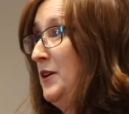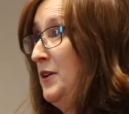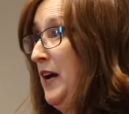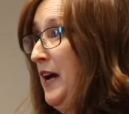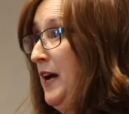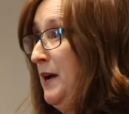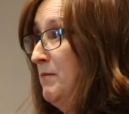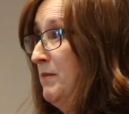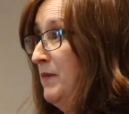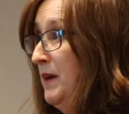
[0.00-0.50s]

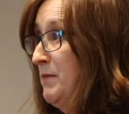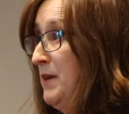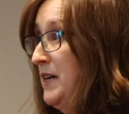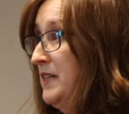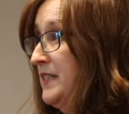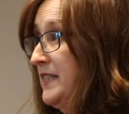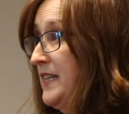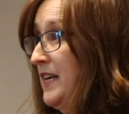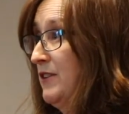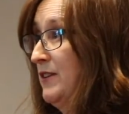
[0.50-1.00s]

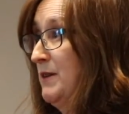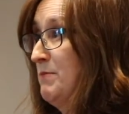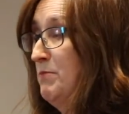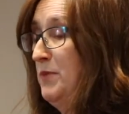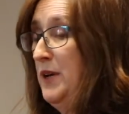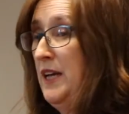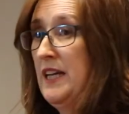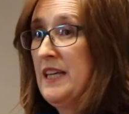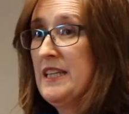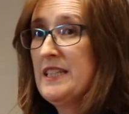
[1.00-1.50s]
amongst our
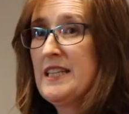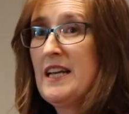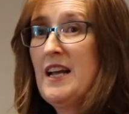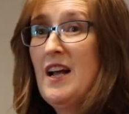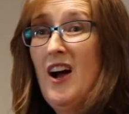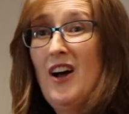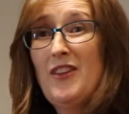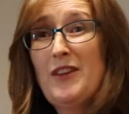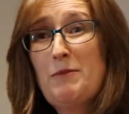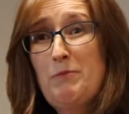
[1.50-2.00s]
MPs.
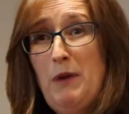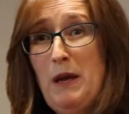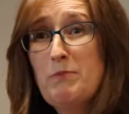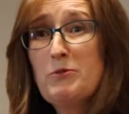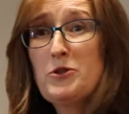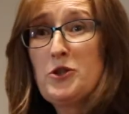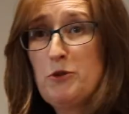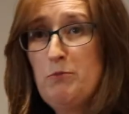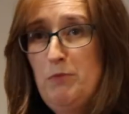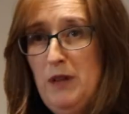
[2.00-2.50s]
I think
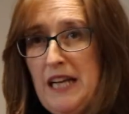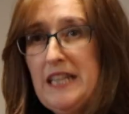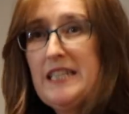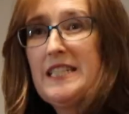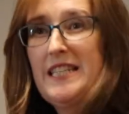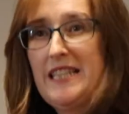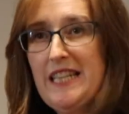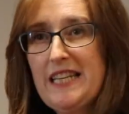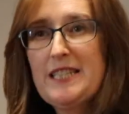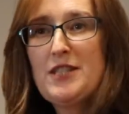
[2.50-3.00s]
people should play
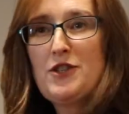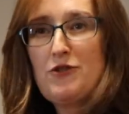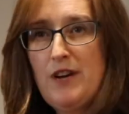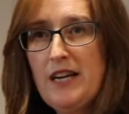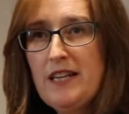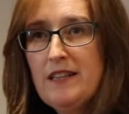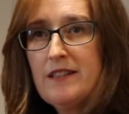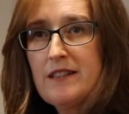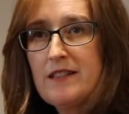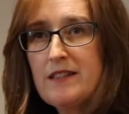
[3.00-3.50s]
to their
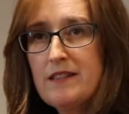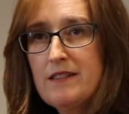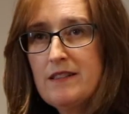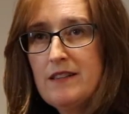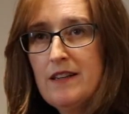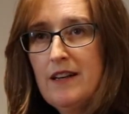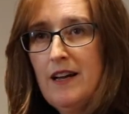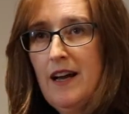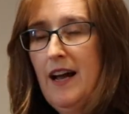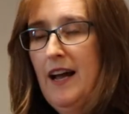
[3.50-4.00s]
strengths,
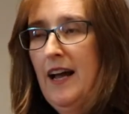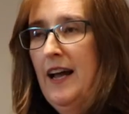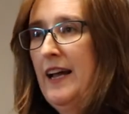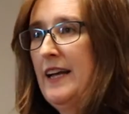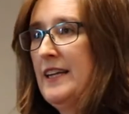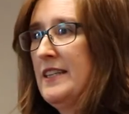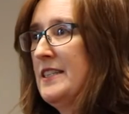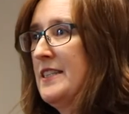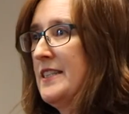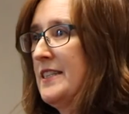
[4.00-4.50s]

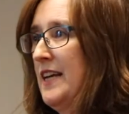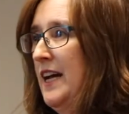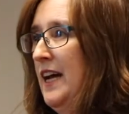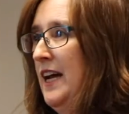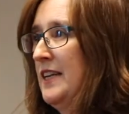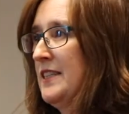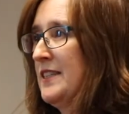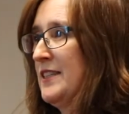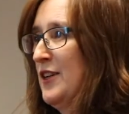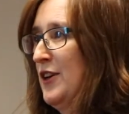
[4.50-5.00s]
and
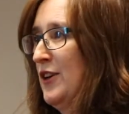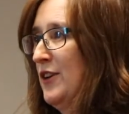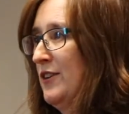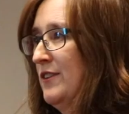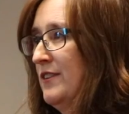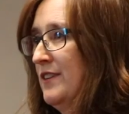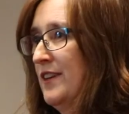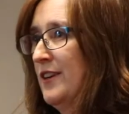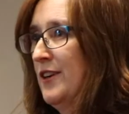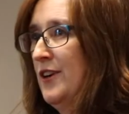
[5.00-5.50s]

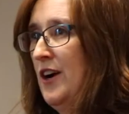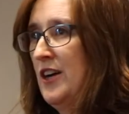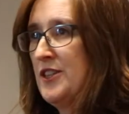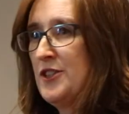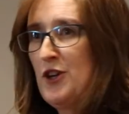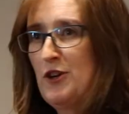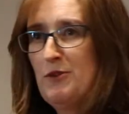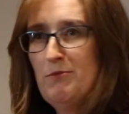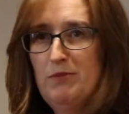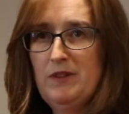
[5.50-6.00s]
so I
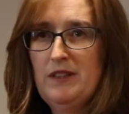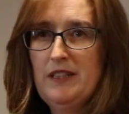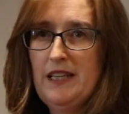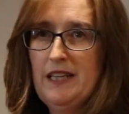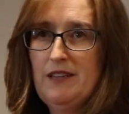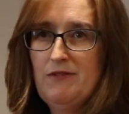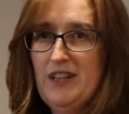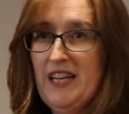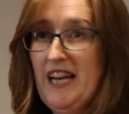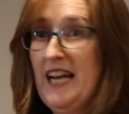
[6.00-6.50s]
don't
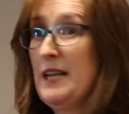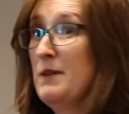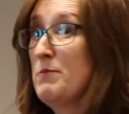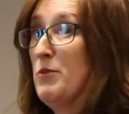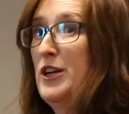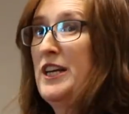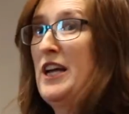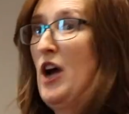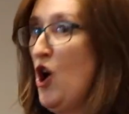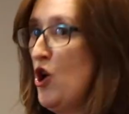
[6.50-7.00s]
believe that
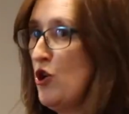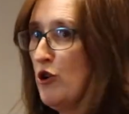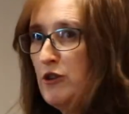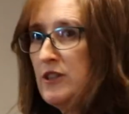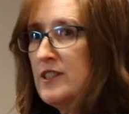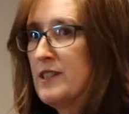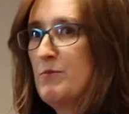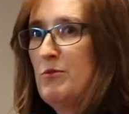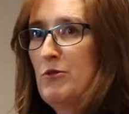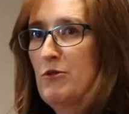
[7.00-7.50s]
anybody
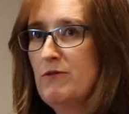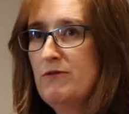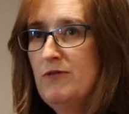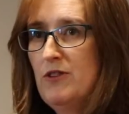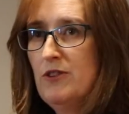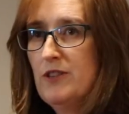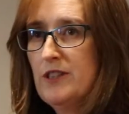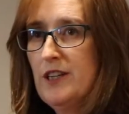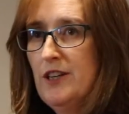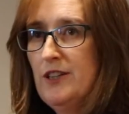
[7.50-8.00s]
owns a
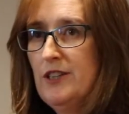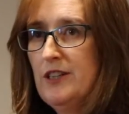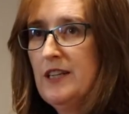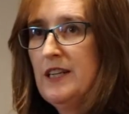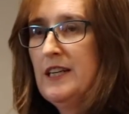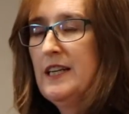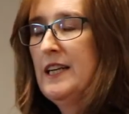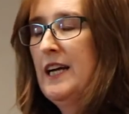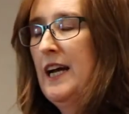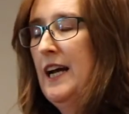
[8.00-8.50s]
portfolio.
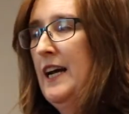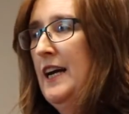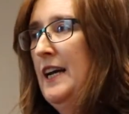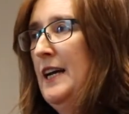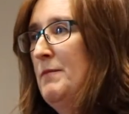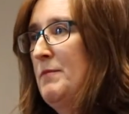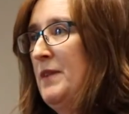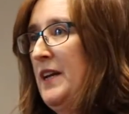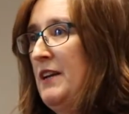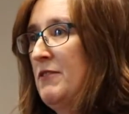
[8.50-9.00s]

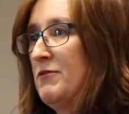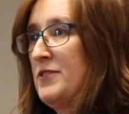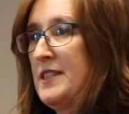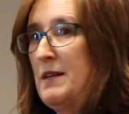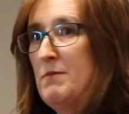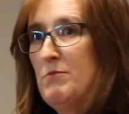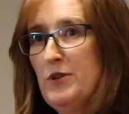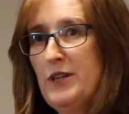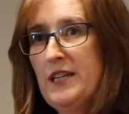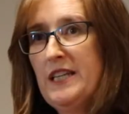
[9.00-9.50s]
If
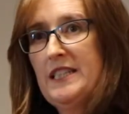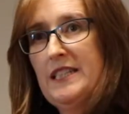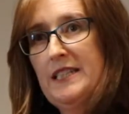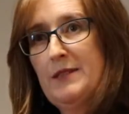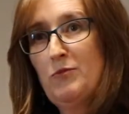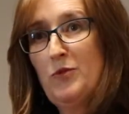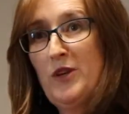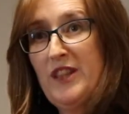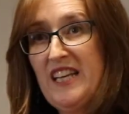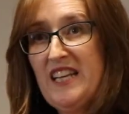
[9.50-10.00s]
somebody
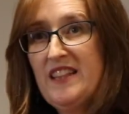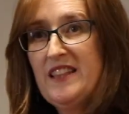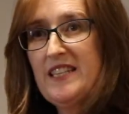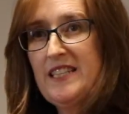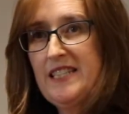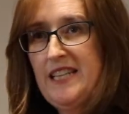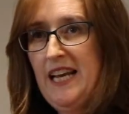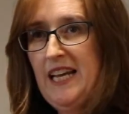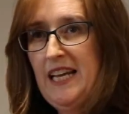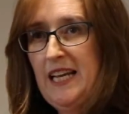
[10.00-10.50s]
is within the
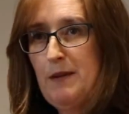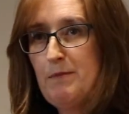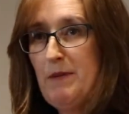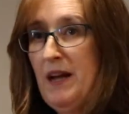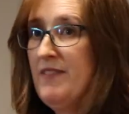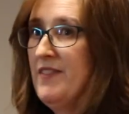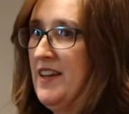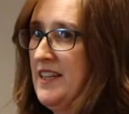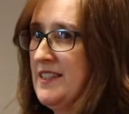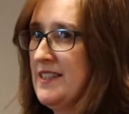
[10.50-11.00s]
team,
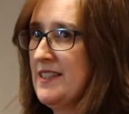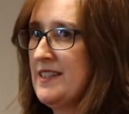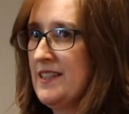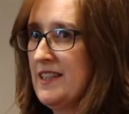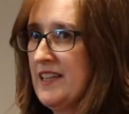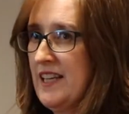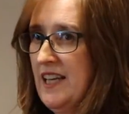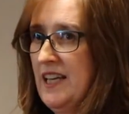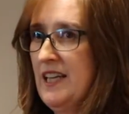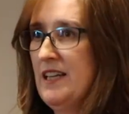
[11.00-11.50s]
and that's
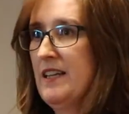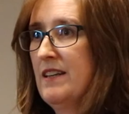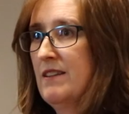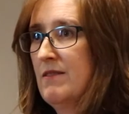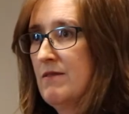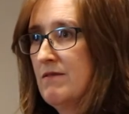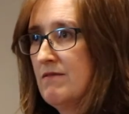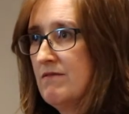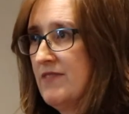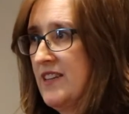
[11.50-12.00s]
the key
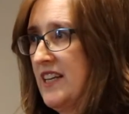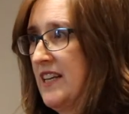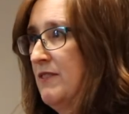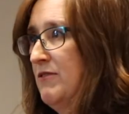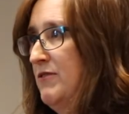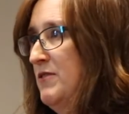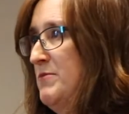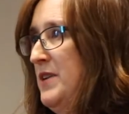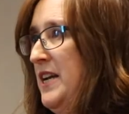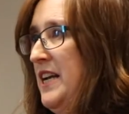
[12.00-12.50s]
thing
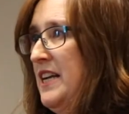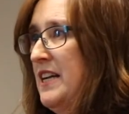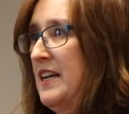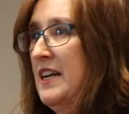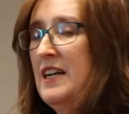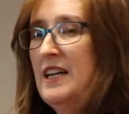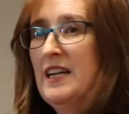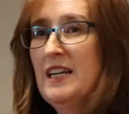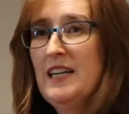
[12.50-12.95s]
for me,